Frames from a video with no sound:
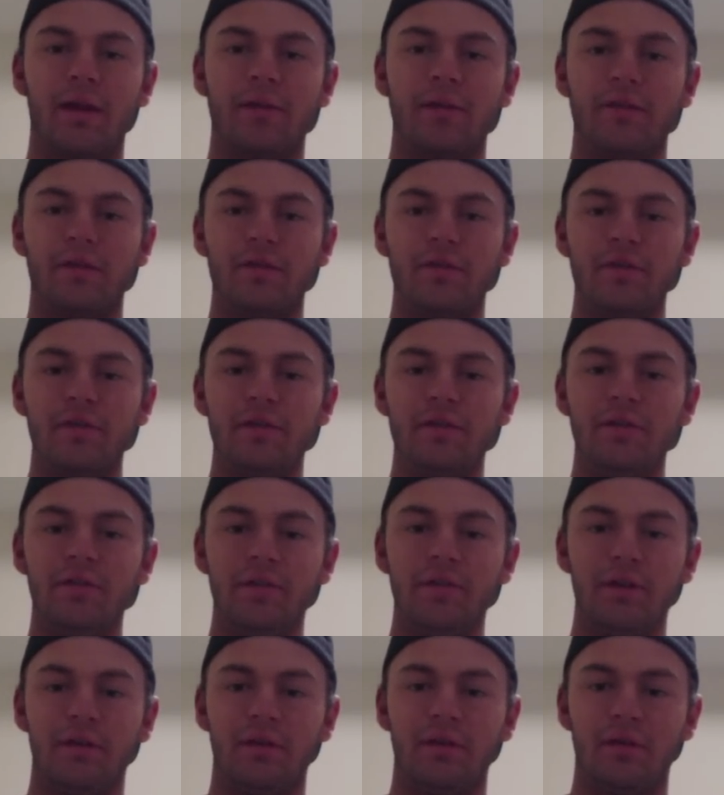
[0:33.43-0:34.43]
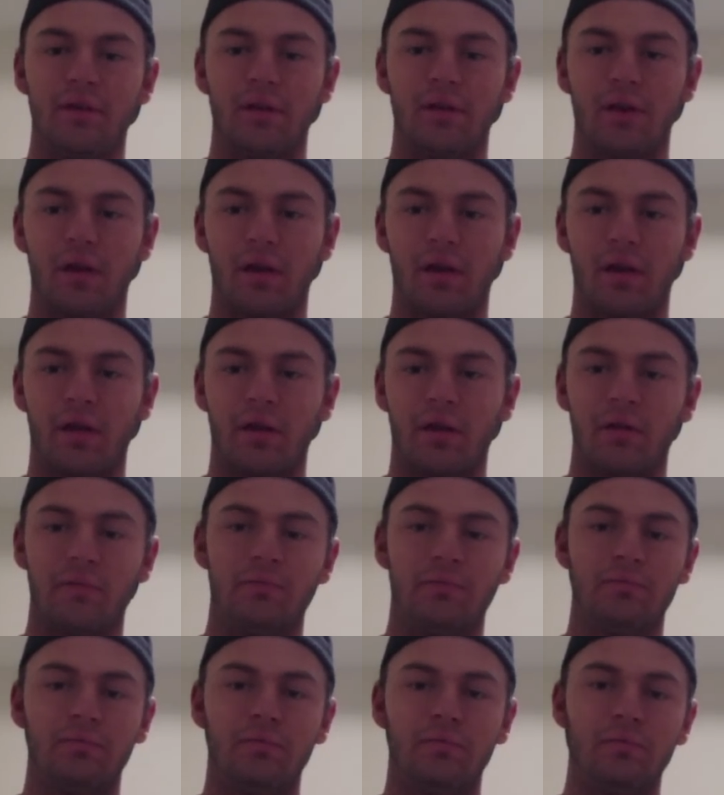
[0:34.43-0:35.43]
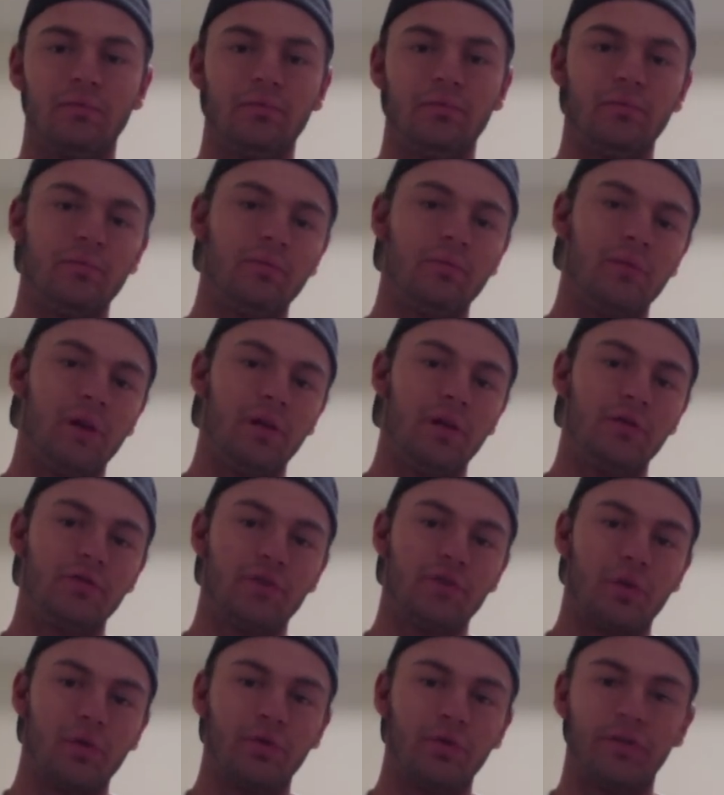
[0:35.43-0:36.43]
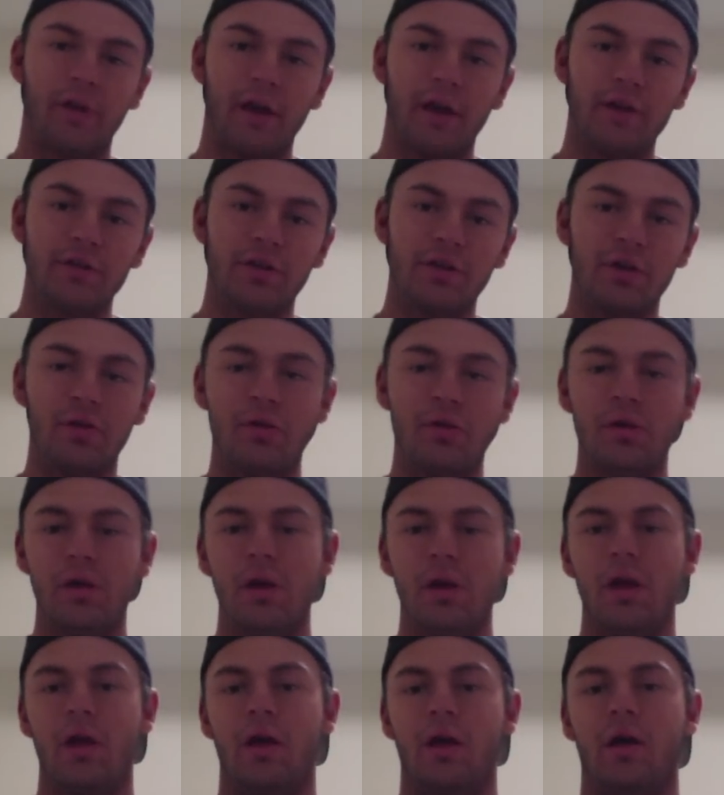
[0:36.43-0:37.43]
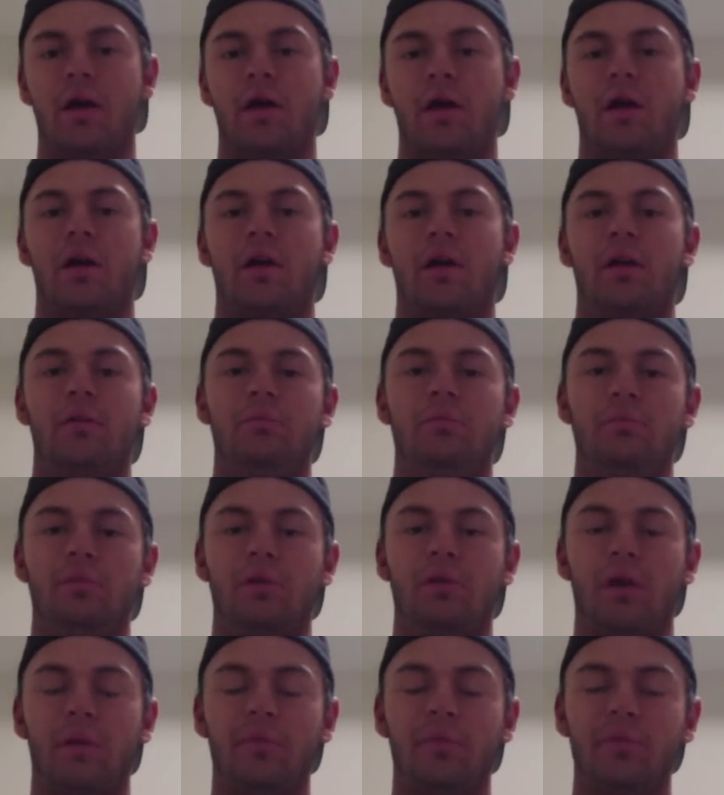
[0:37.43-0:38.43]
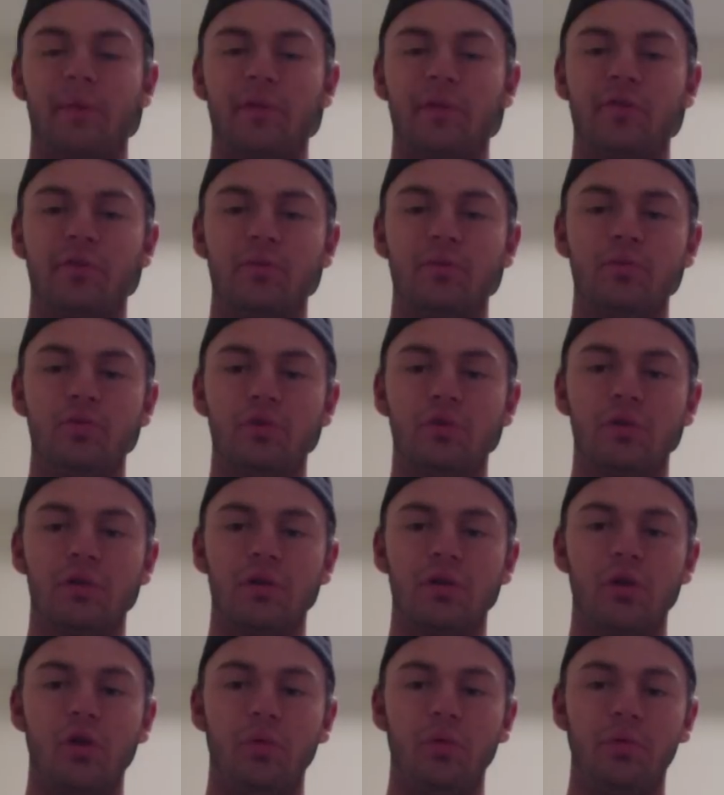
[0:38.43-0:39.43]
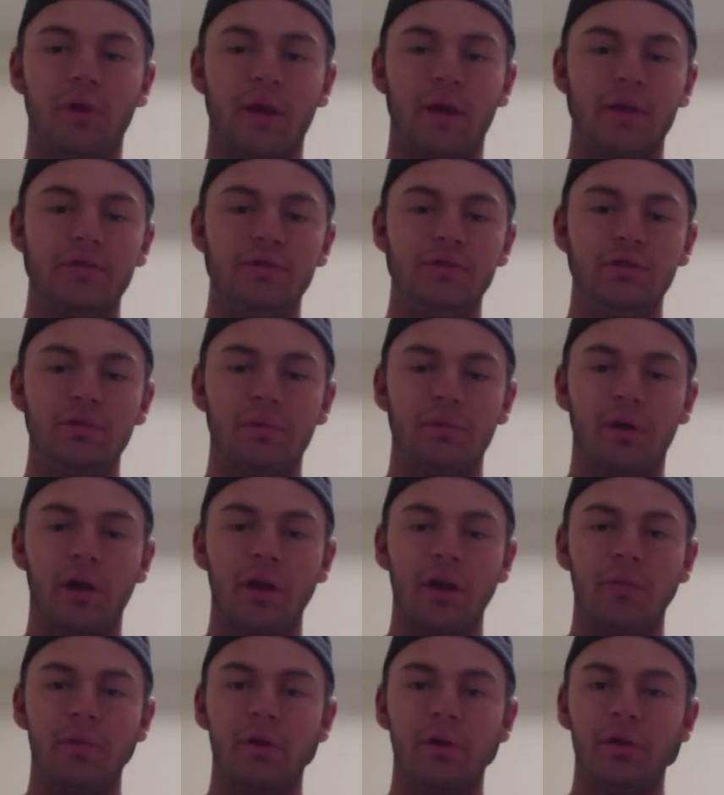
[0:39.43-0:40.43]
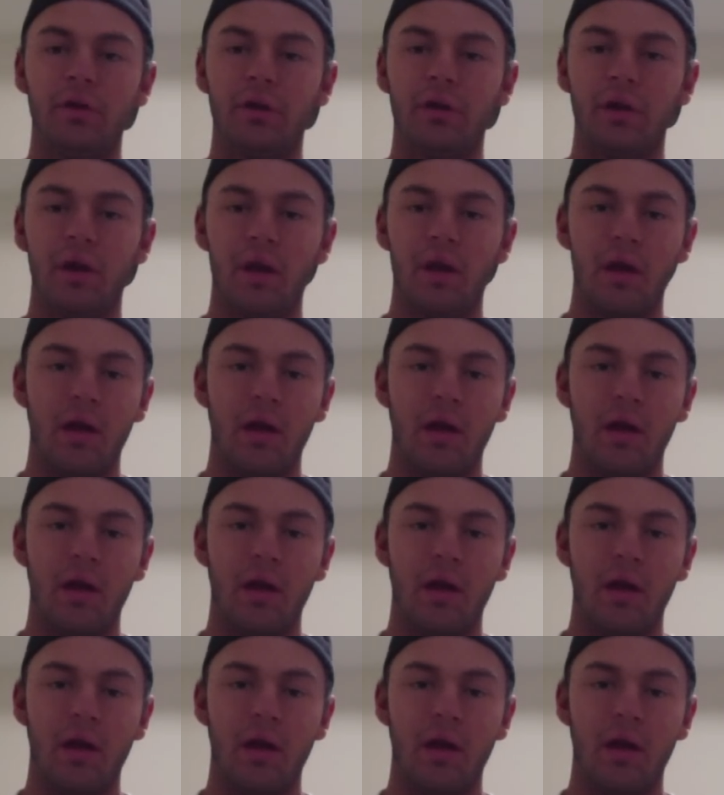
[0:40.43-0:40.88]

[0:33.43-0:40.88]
As you can see in the intro slideshow, I'm Spencer Moore, OPA junior bodybuilder.